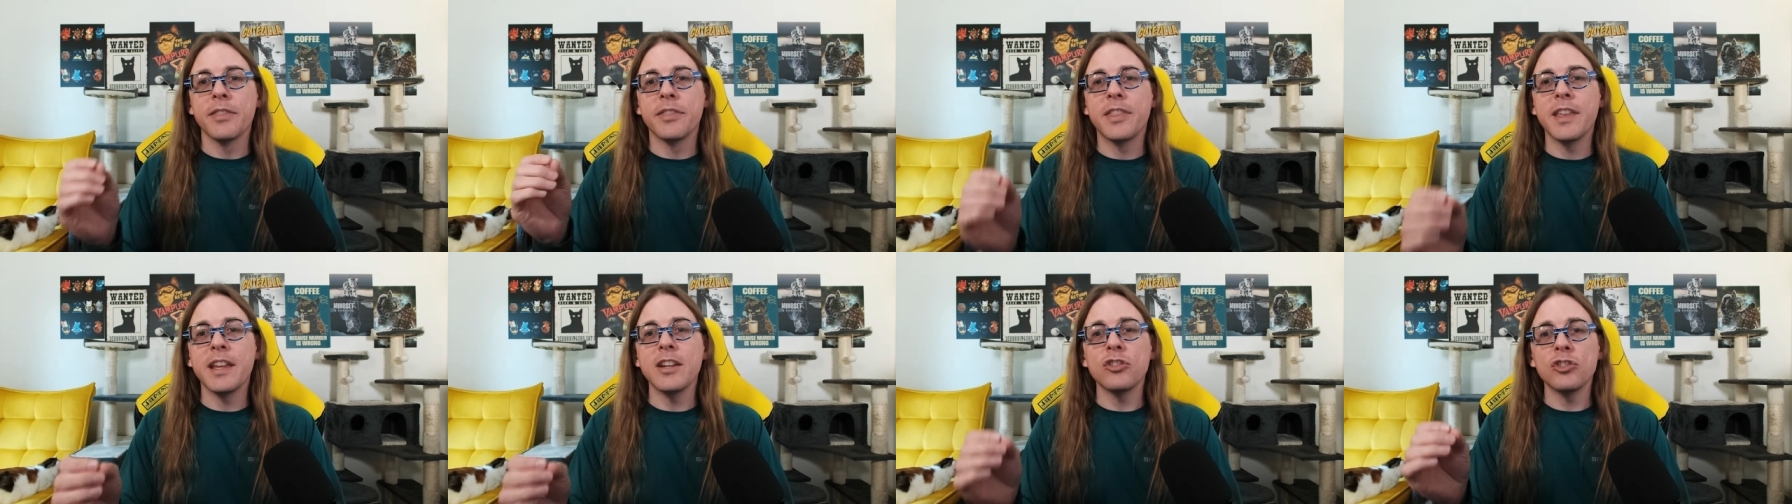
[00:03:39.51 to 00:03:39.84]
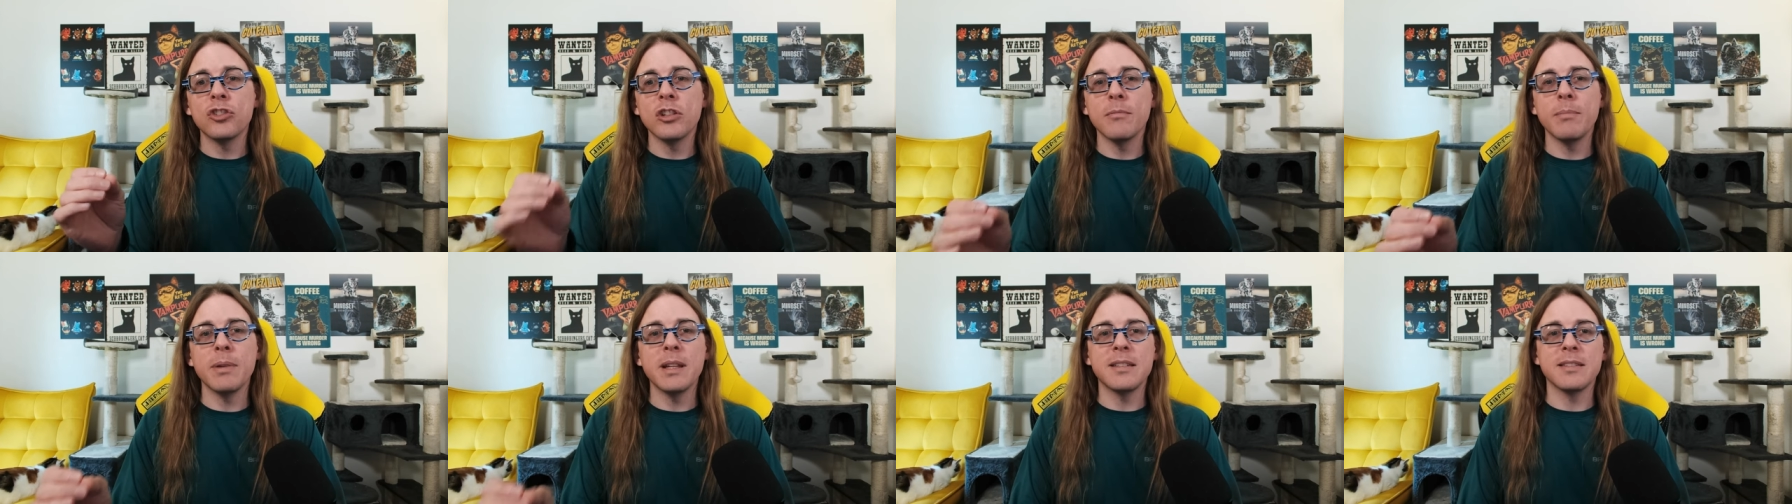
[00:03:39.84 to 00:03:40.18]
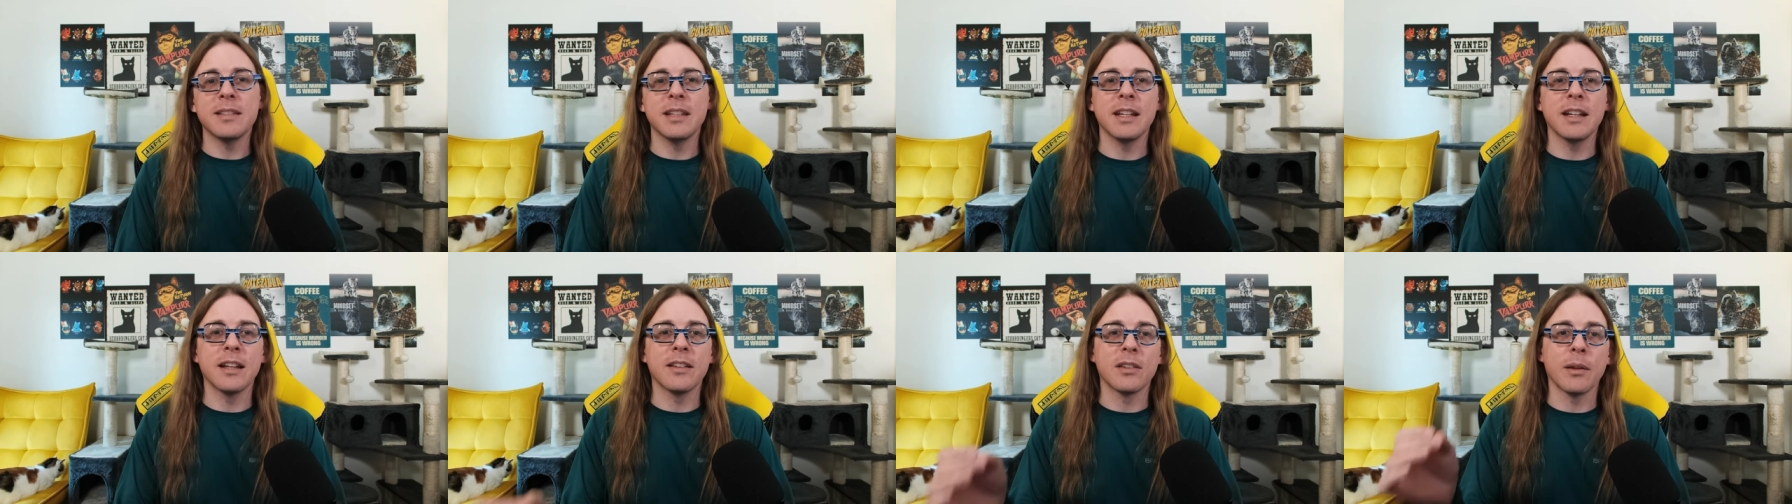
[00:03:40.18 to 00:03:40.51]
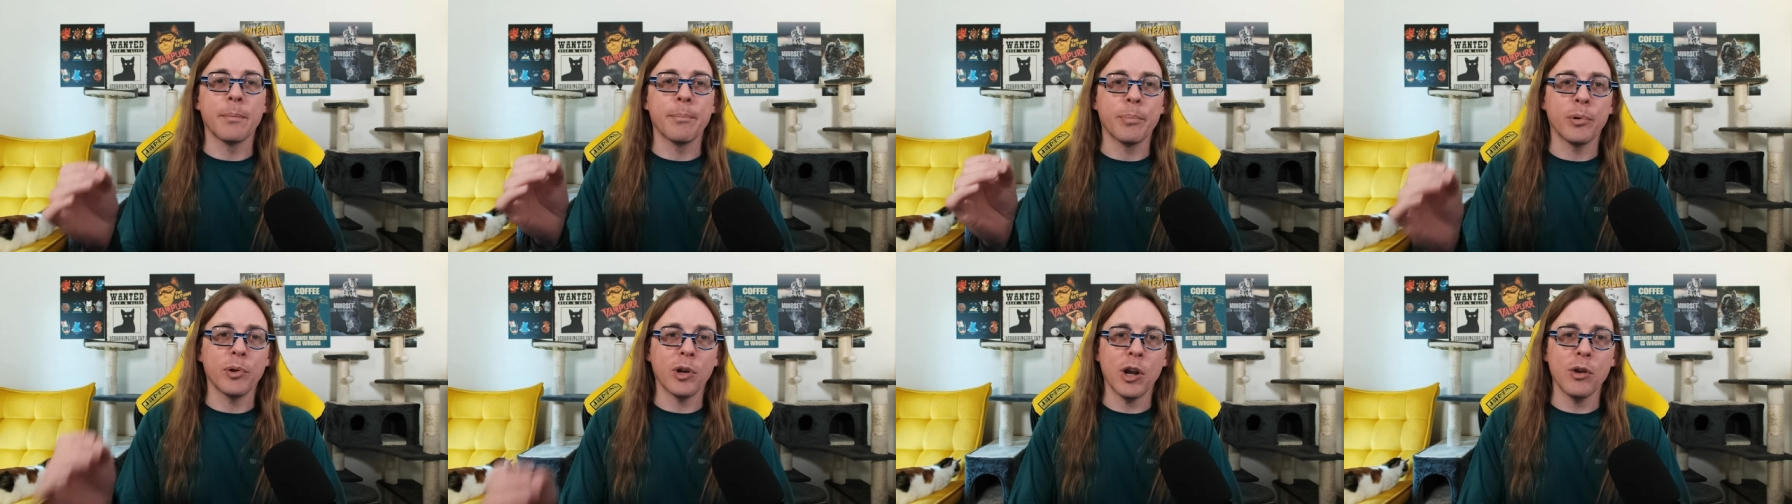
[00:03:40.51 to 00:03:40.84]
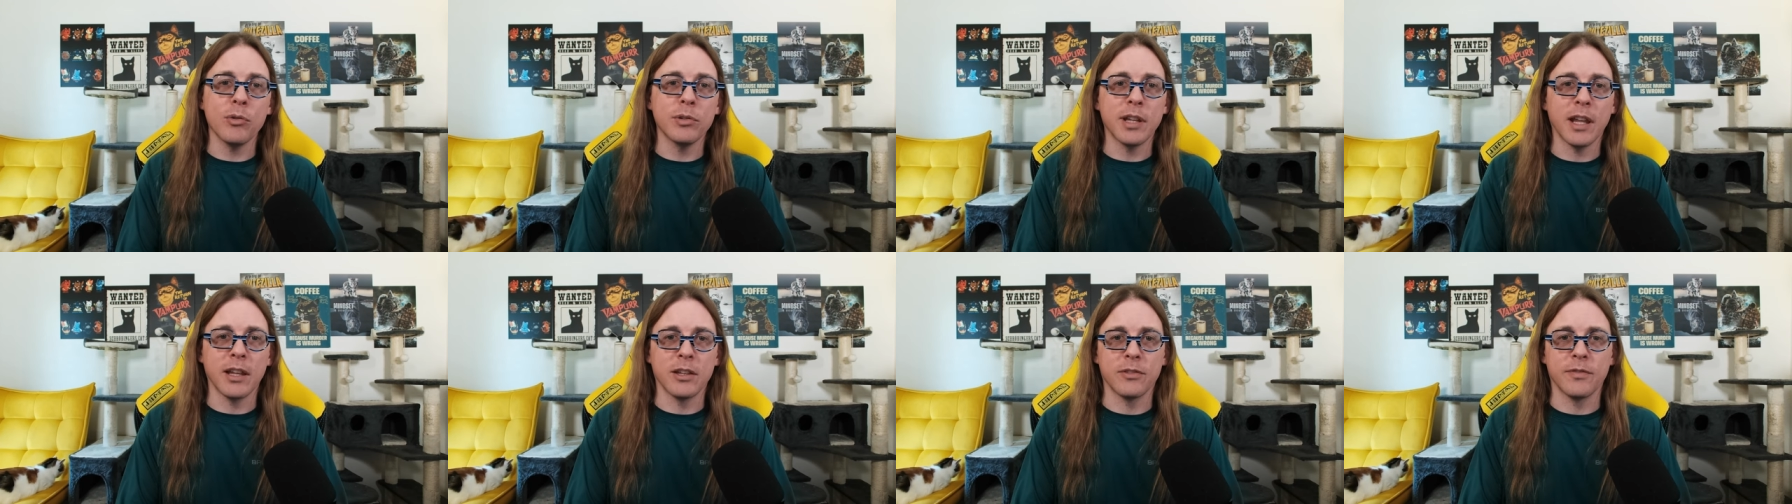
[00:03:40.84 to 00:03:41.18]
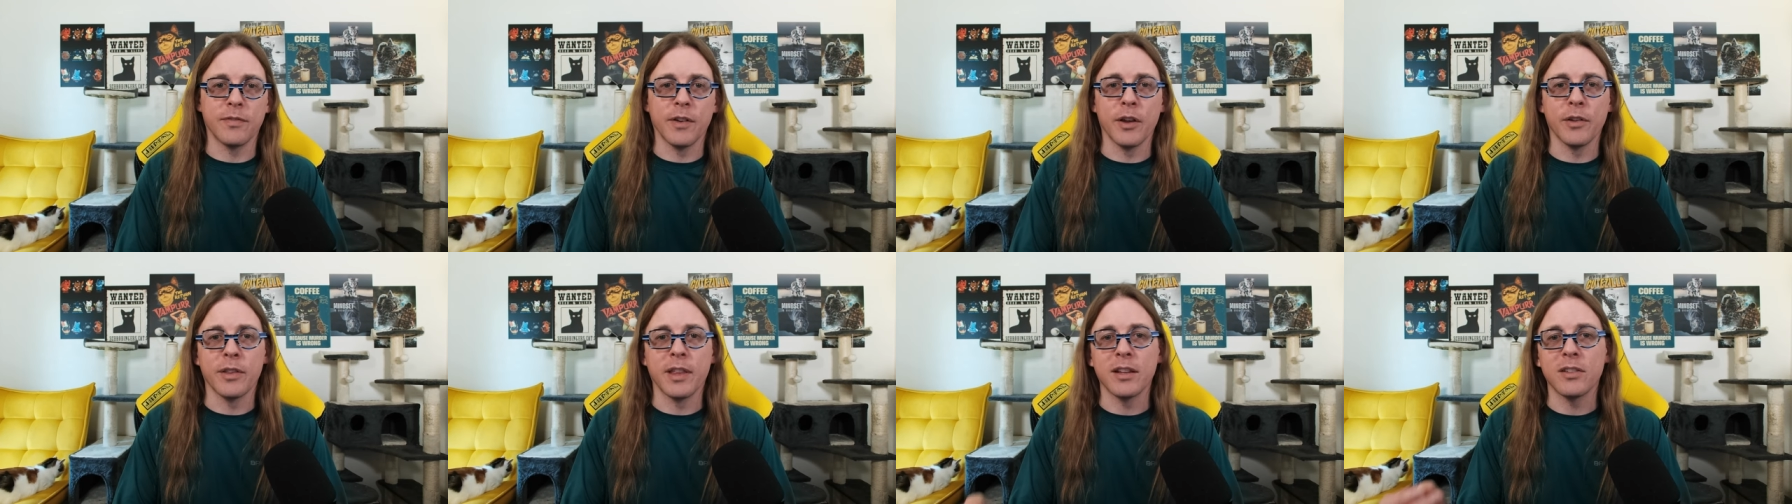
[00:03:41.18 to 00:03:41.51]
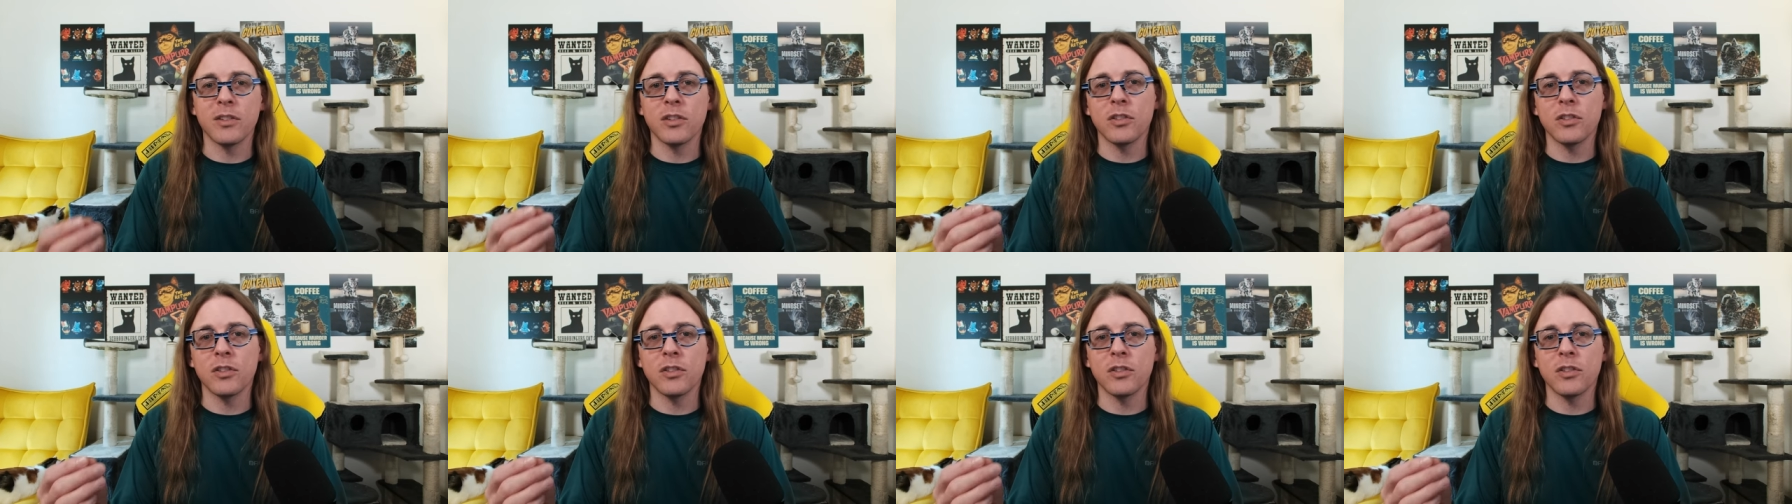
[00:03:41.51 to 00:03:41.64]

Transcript: This should be seen as a protest vote that